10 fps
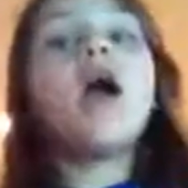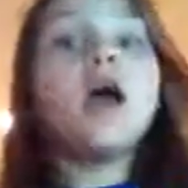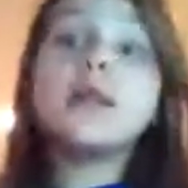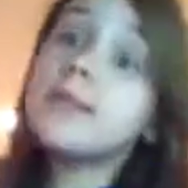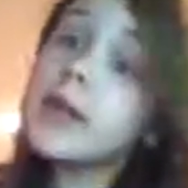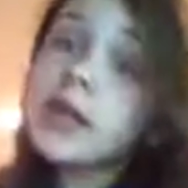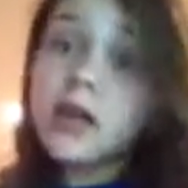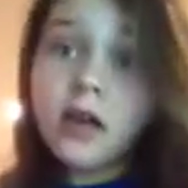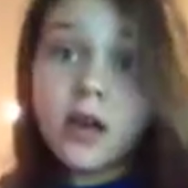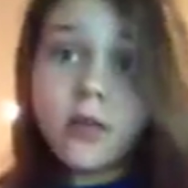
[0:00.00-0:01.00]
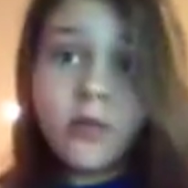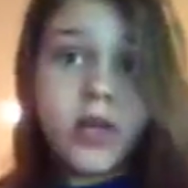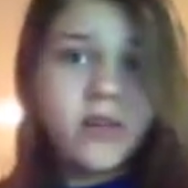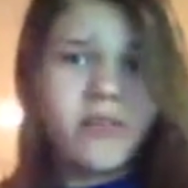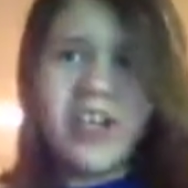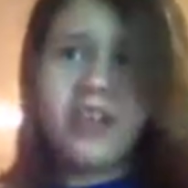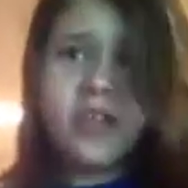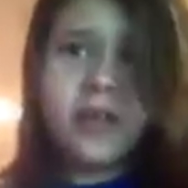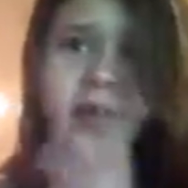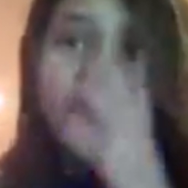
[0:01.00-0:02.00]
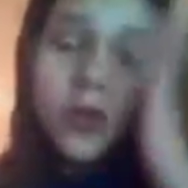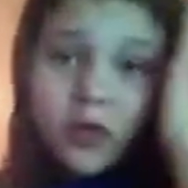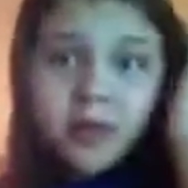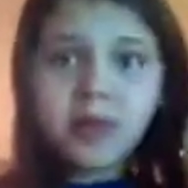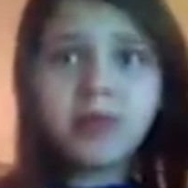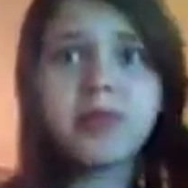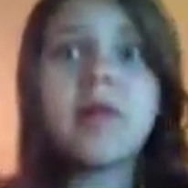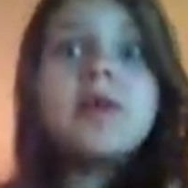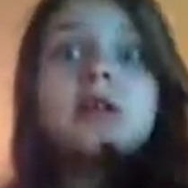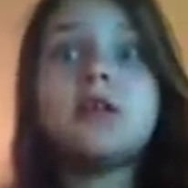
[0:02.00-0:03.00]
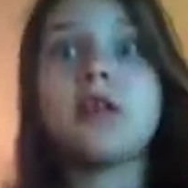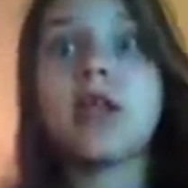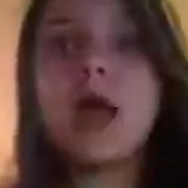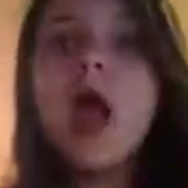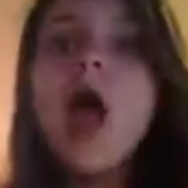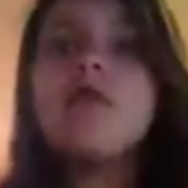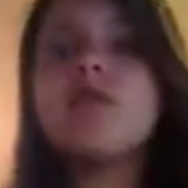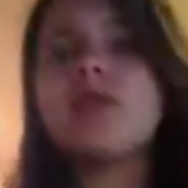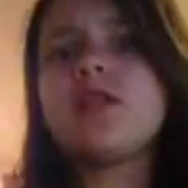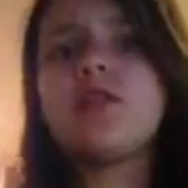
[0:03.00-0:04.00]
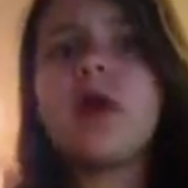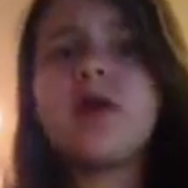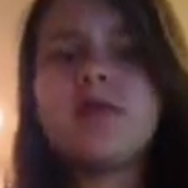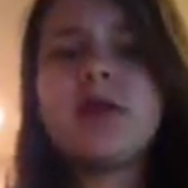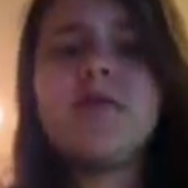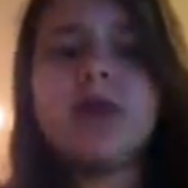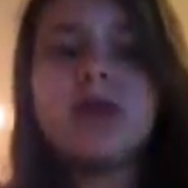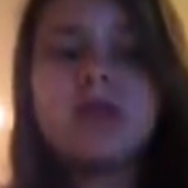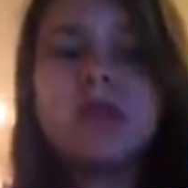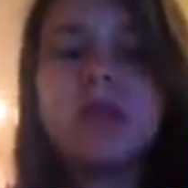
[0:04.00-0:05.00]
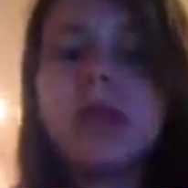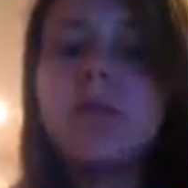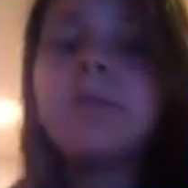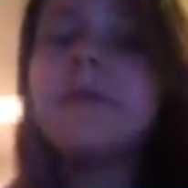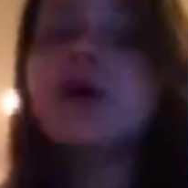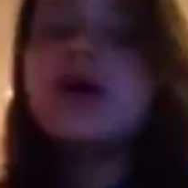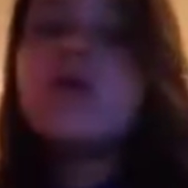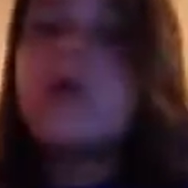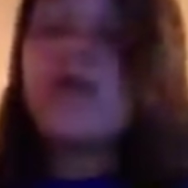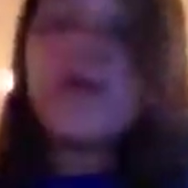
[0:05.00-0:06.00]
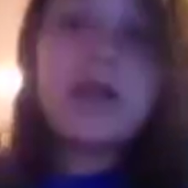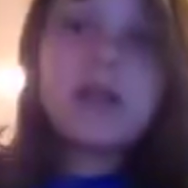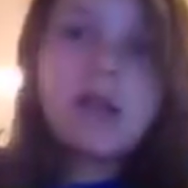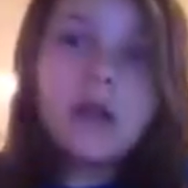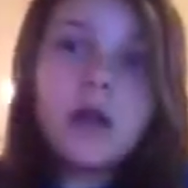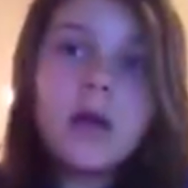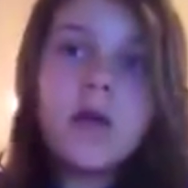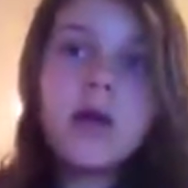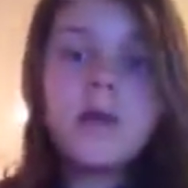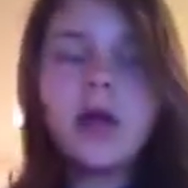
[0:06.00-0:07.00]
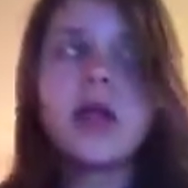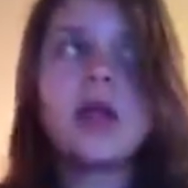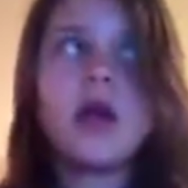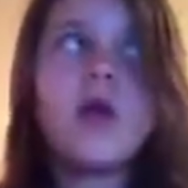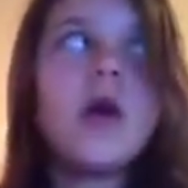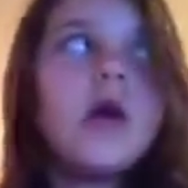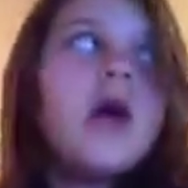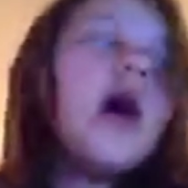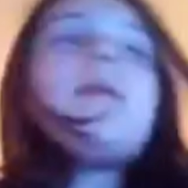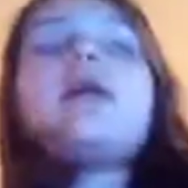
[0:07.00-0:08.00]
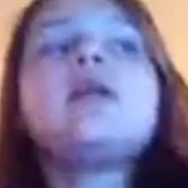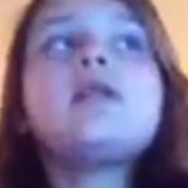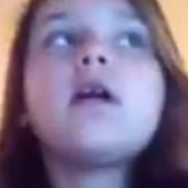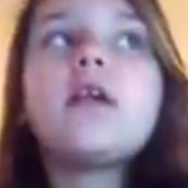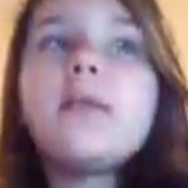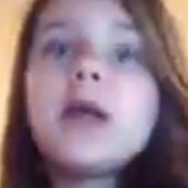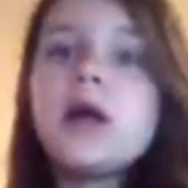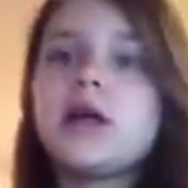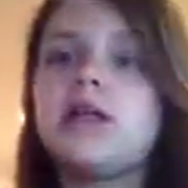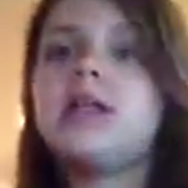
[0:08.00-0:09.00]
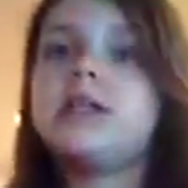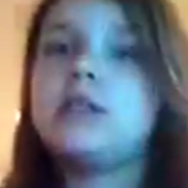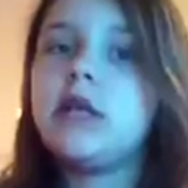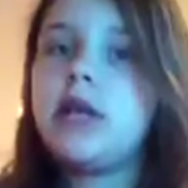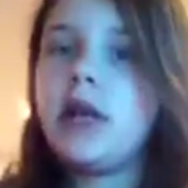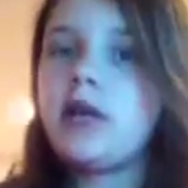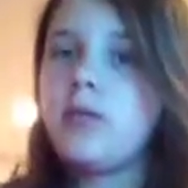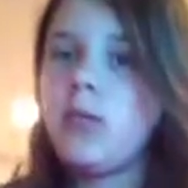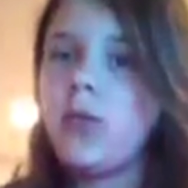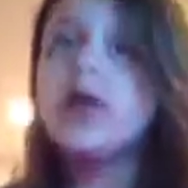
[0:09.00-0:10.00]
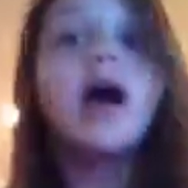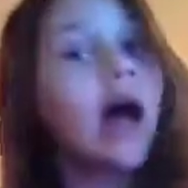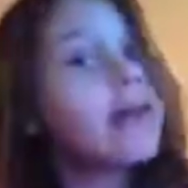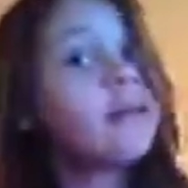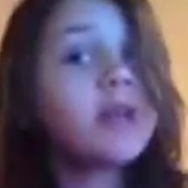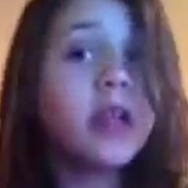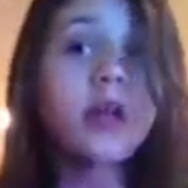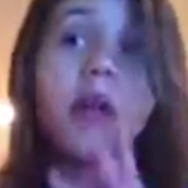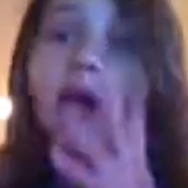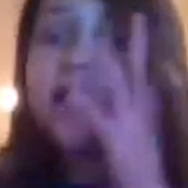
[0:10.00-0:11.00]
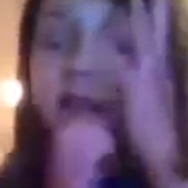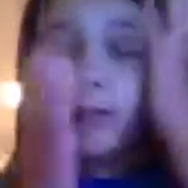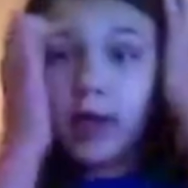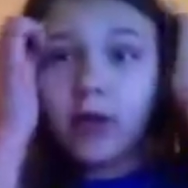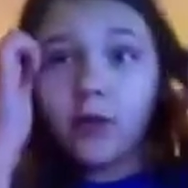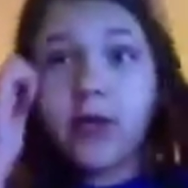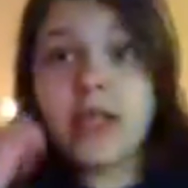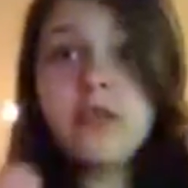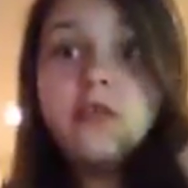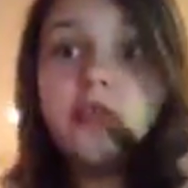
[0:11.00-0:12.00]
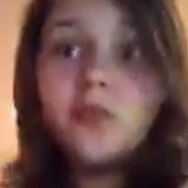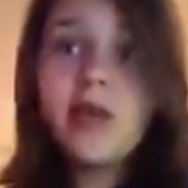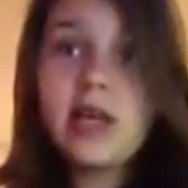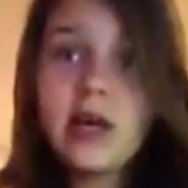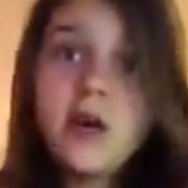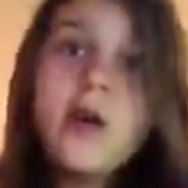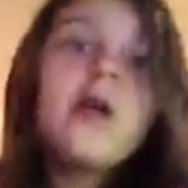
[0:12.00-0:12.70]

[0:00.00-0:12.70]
And just making kind of random videos. I mean, of course, I'm probably going to do that, every once in a while with my friends or something. Maybe if I see them. But, you know, I mean, it's not going to be a constant thing anymore. I just want to tell you guys, I'm kind of quitting YouTube right now.